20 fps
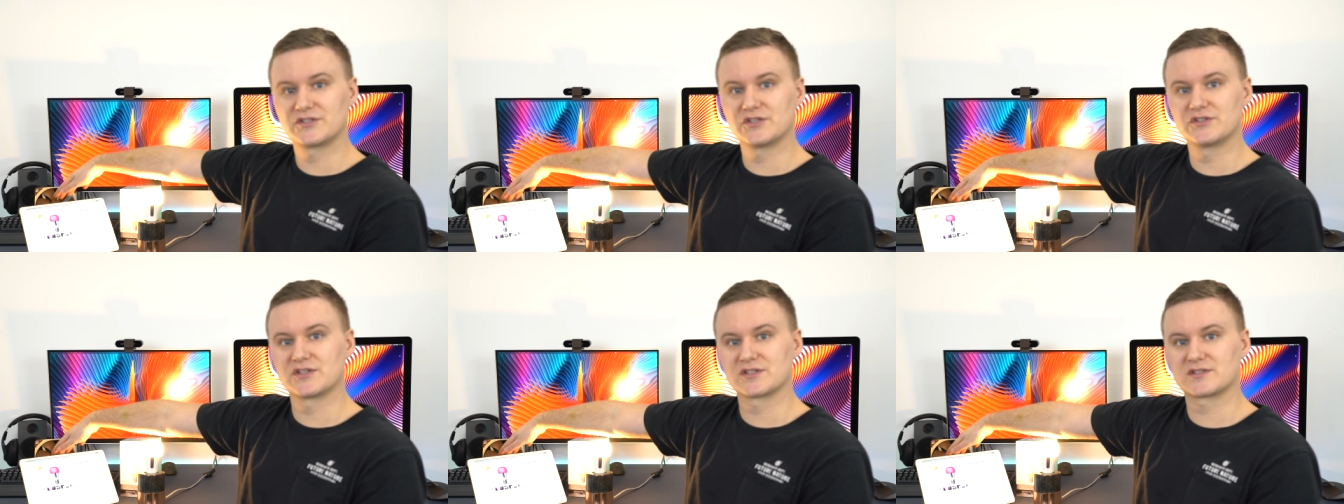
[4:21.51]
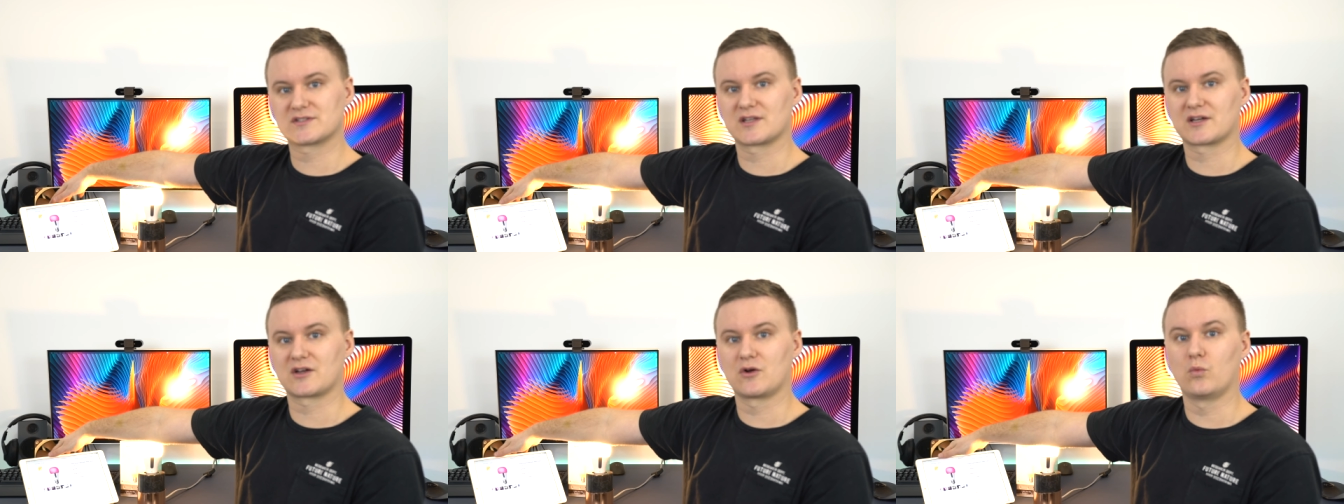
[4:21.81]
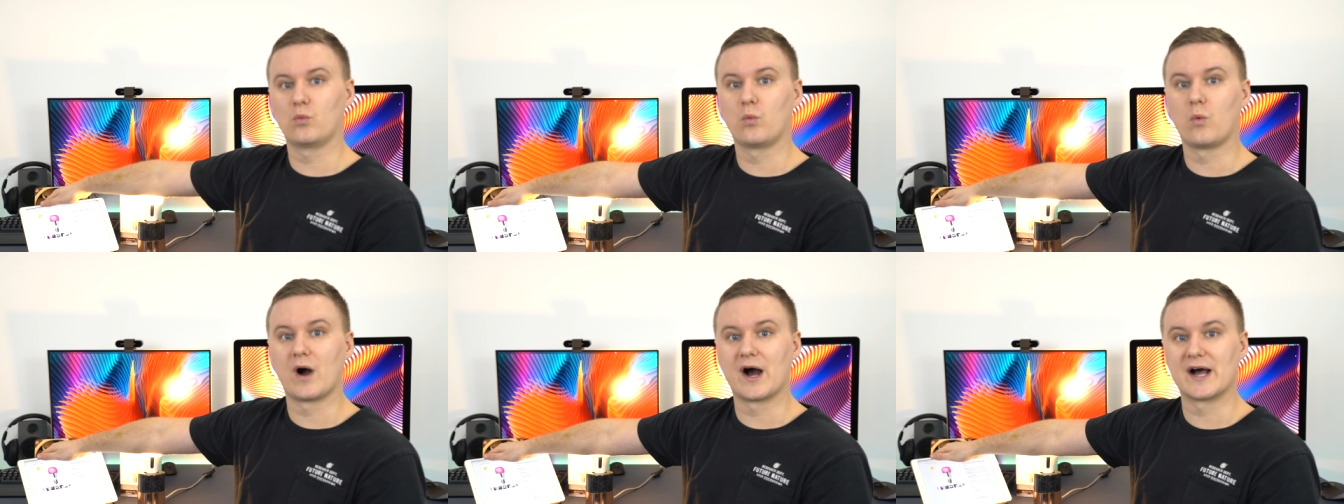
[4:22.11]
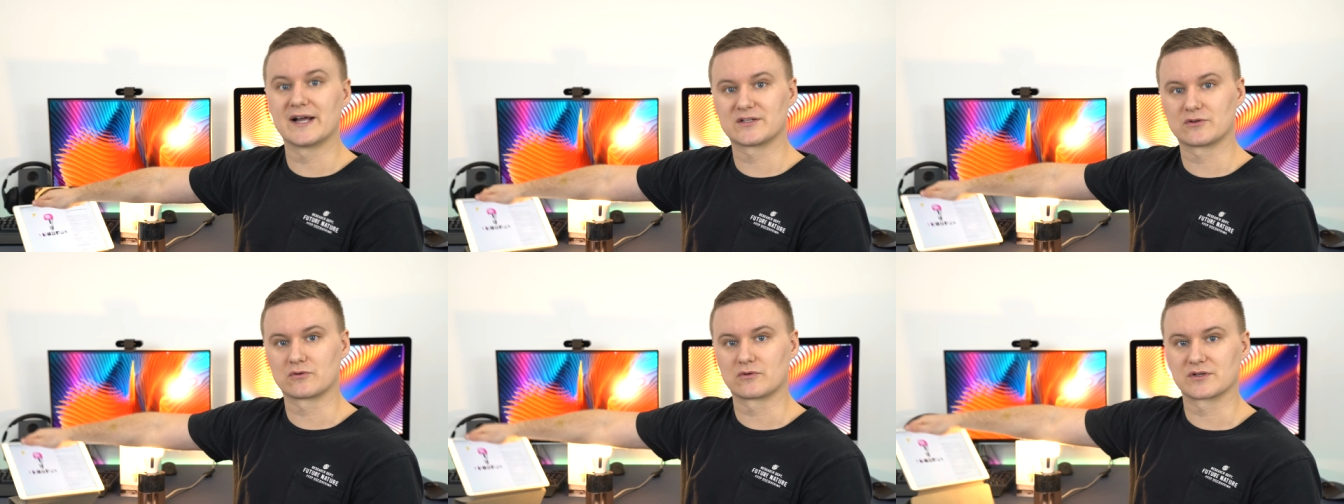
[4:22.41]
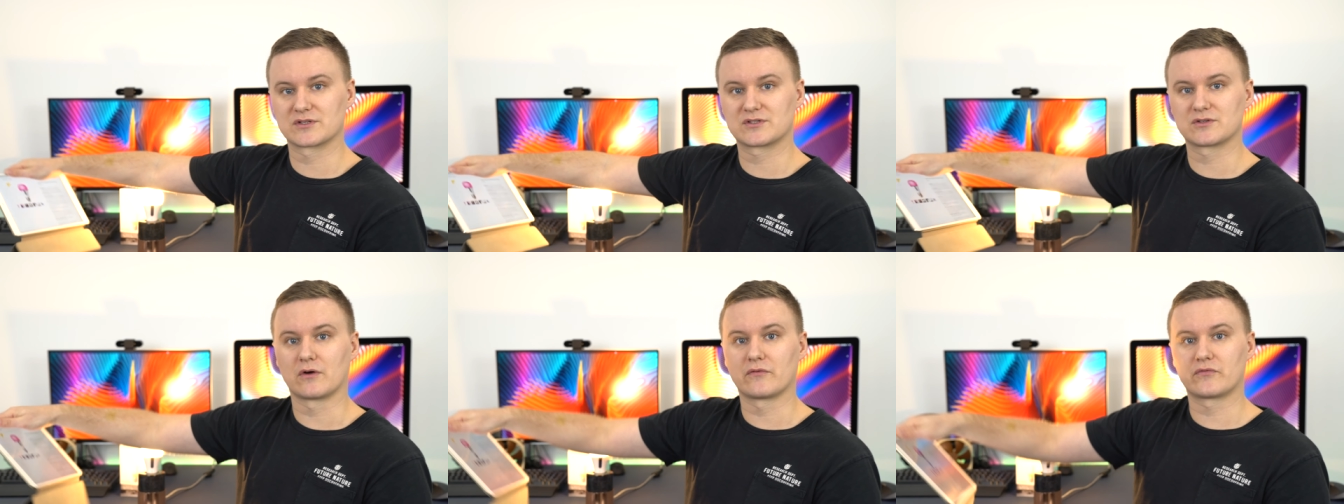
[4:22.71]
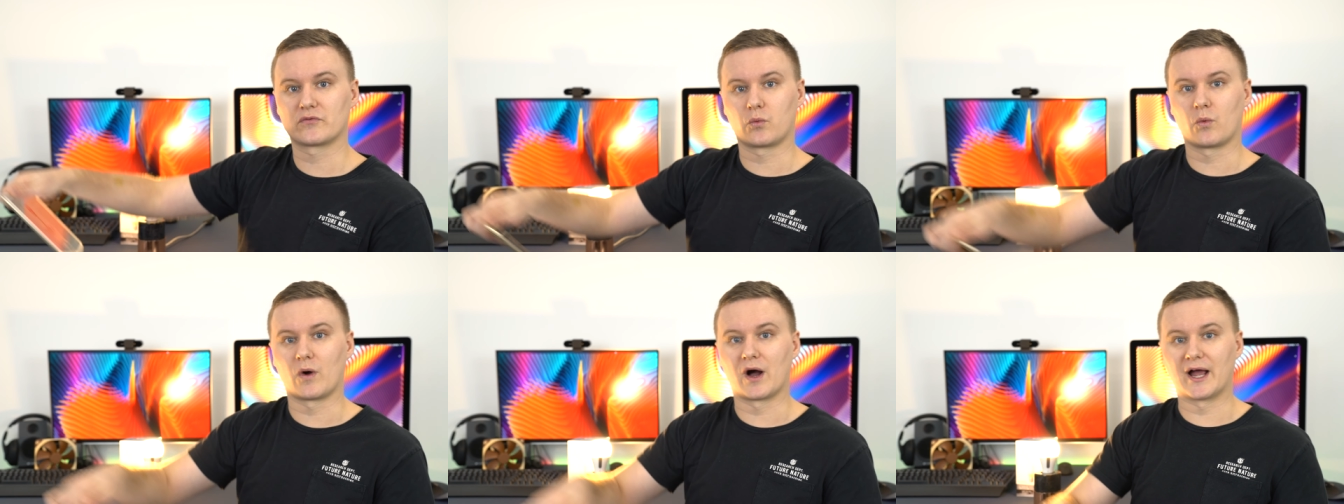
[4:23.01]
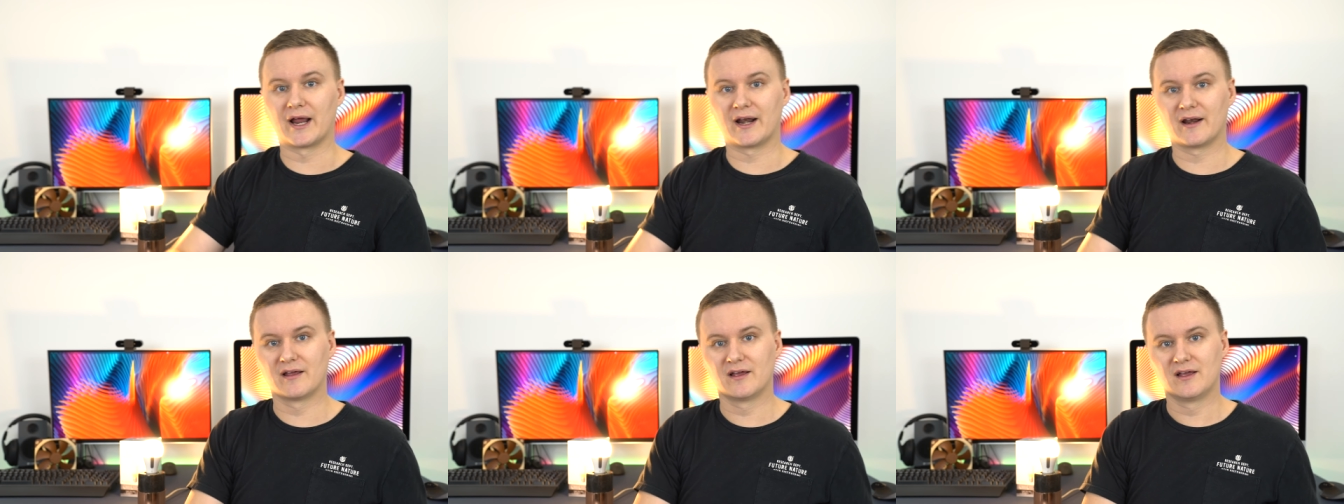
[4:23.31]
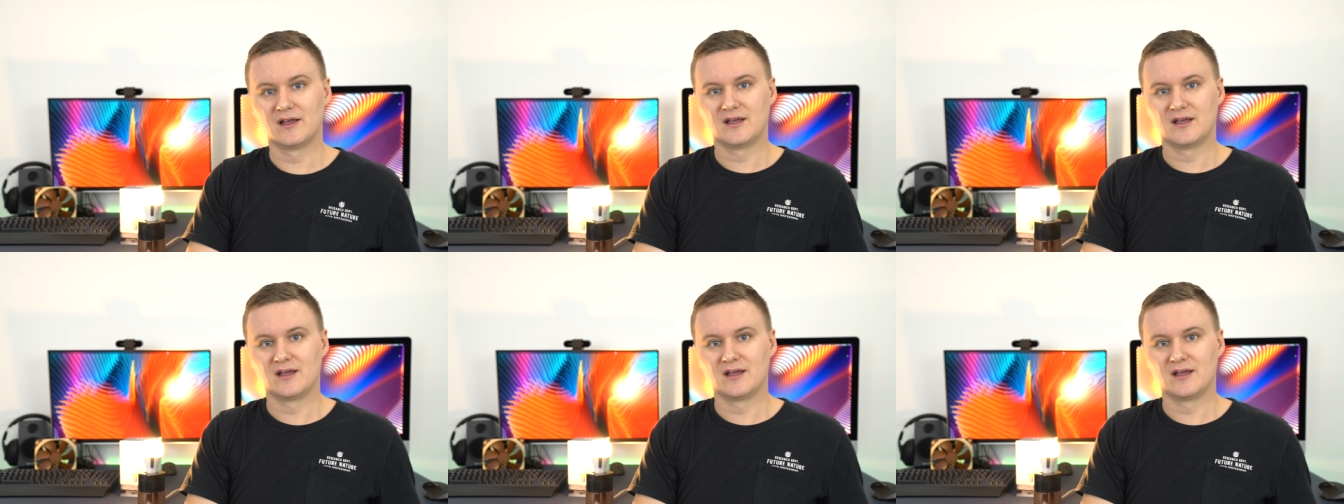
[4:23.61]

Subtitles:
to just like a white or a soft white.